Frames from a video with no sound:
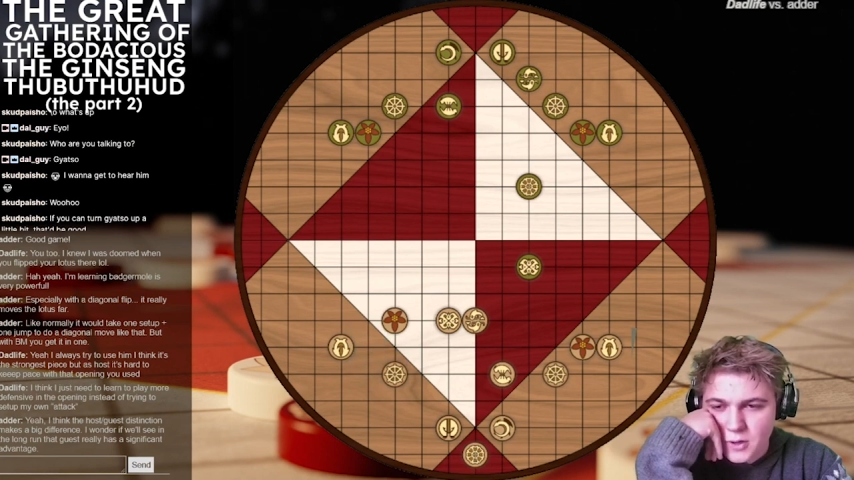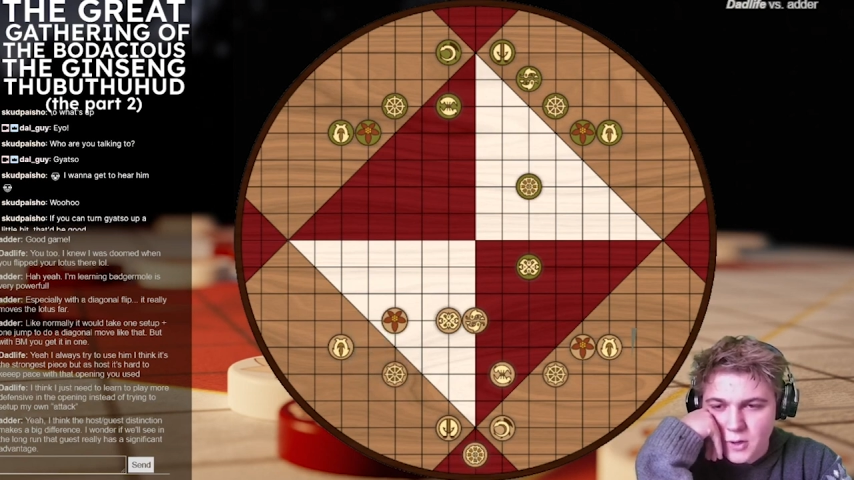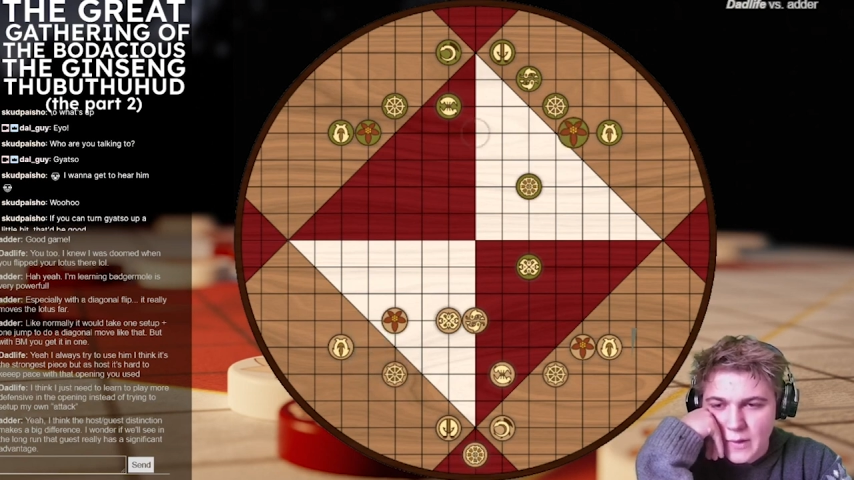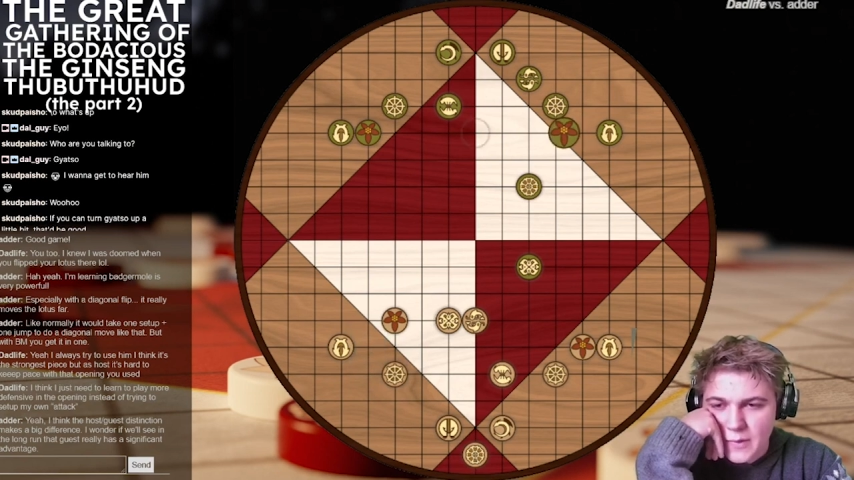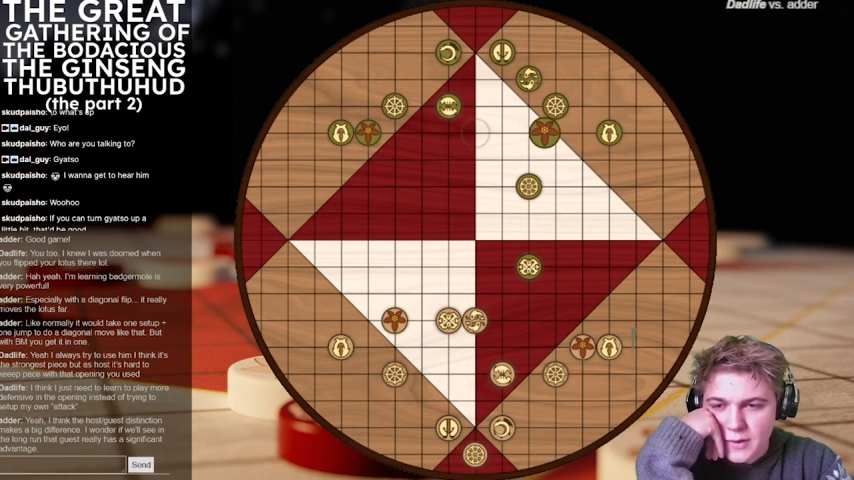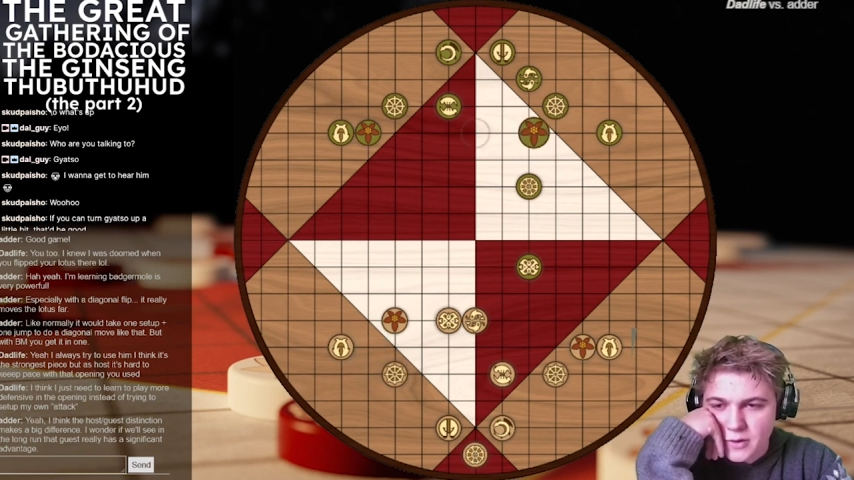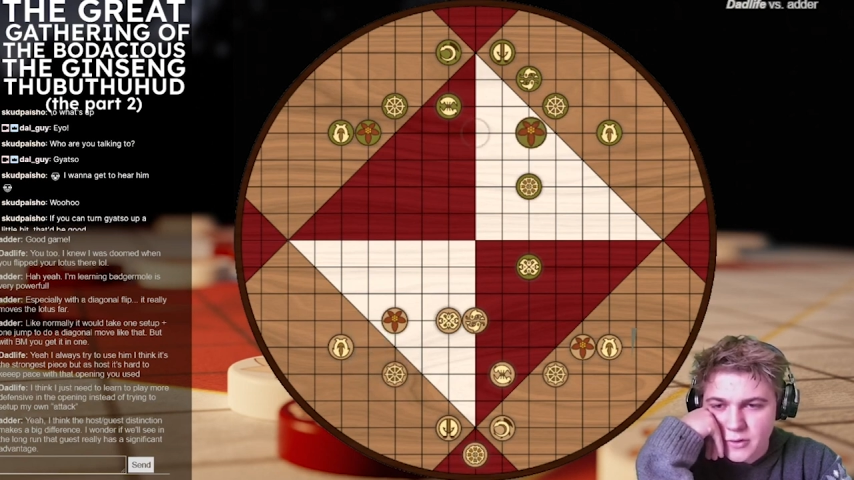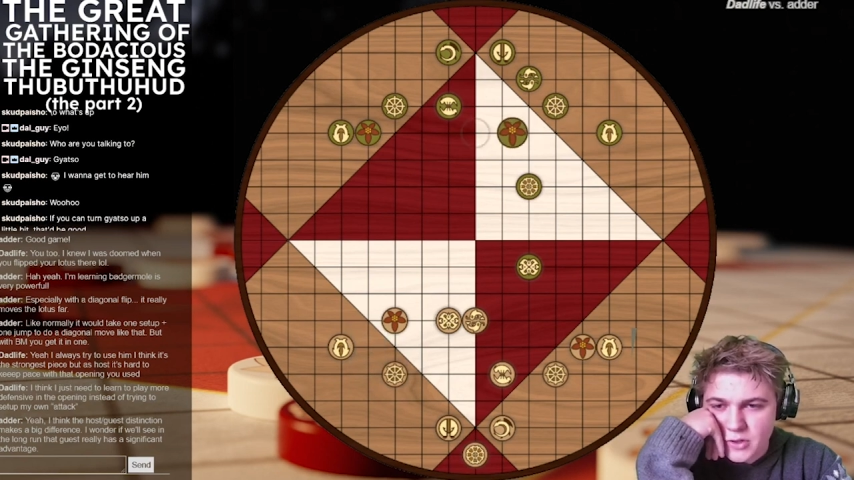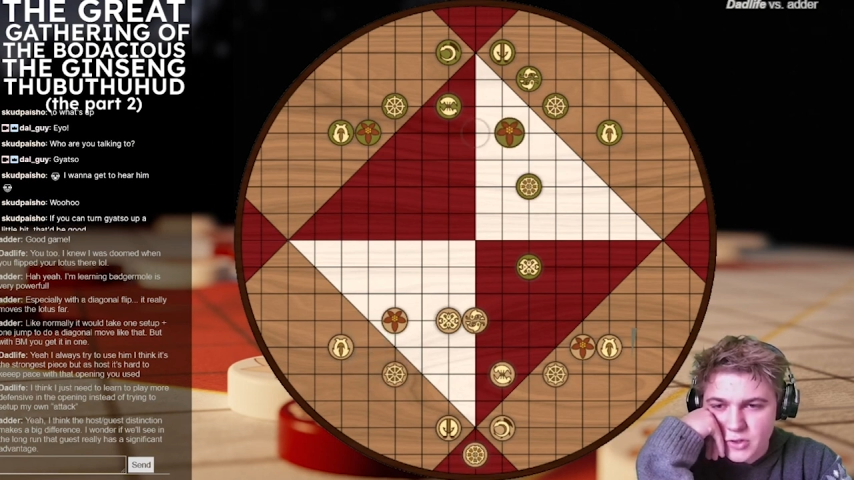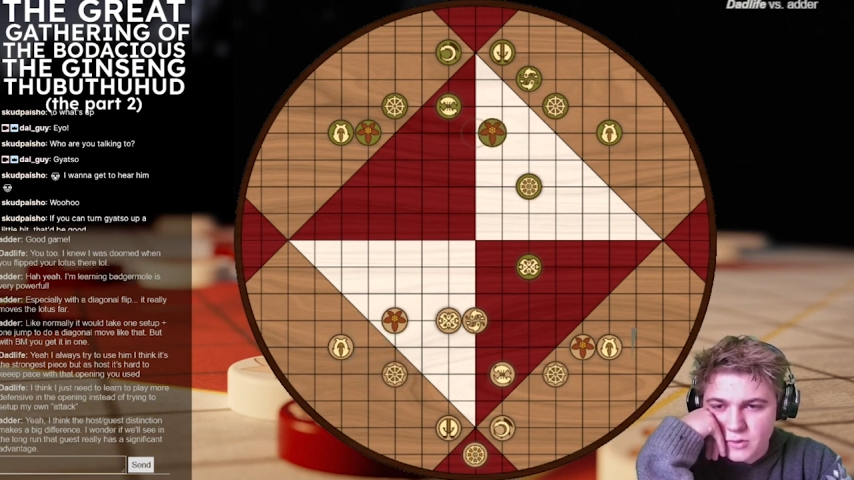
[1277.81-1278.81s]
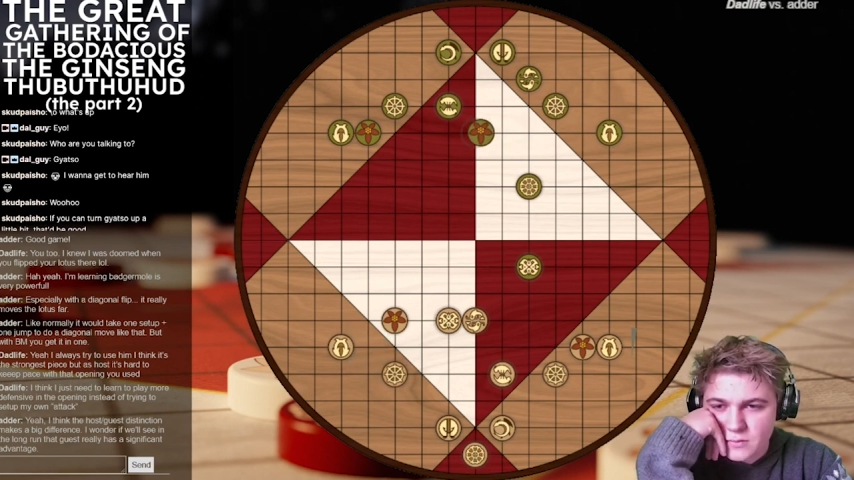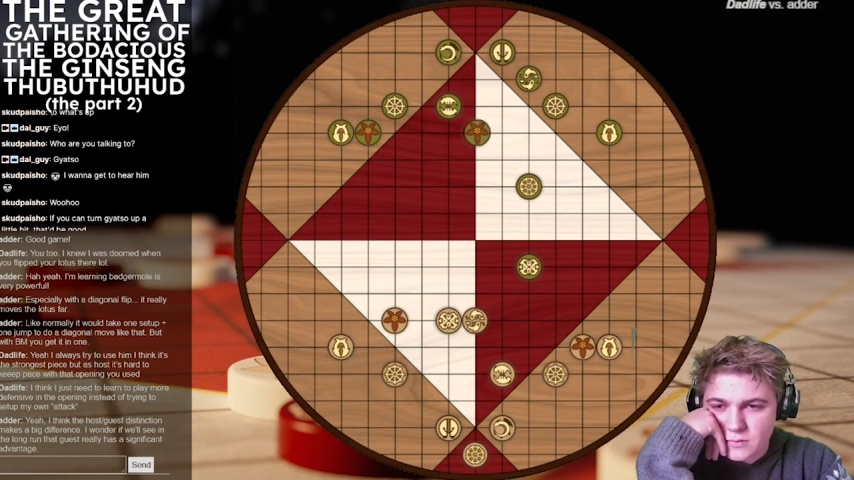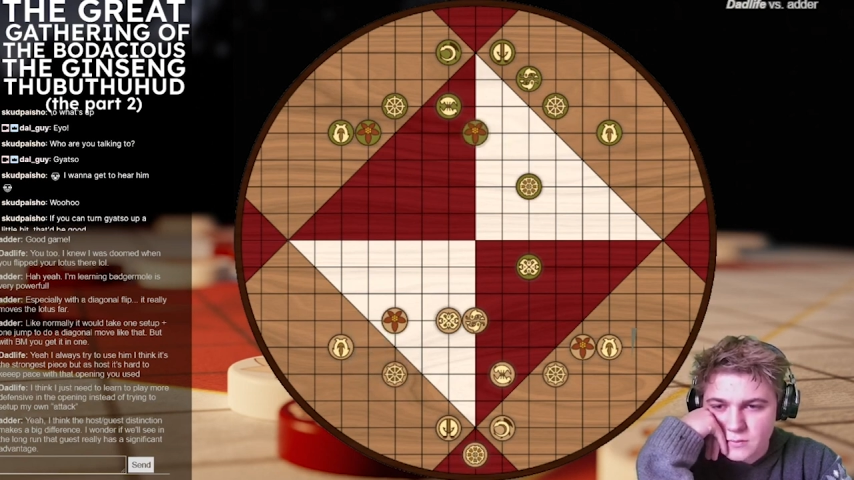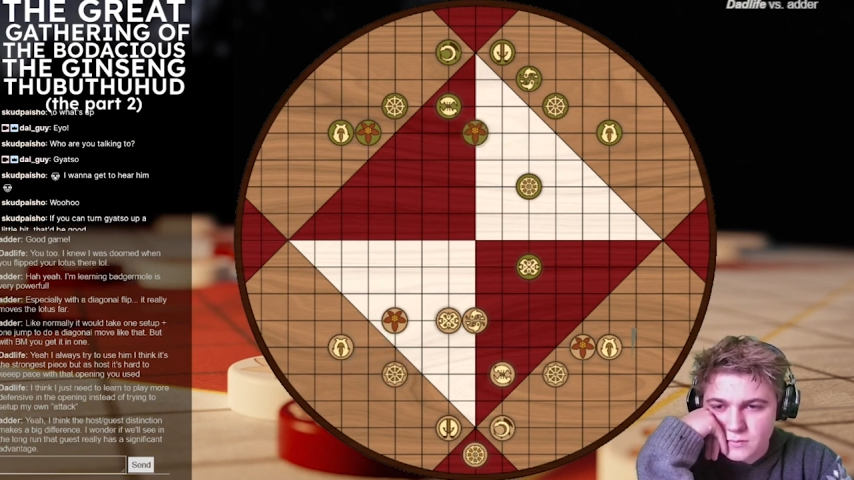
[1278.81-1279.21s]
to go out that direction.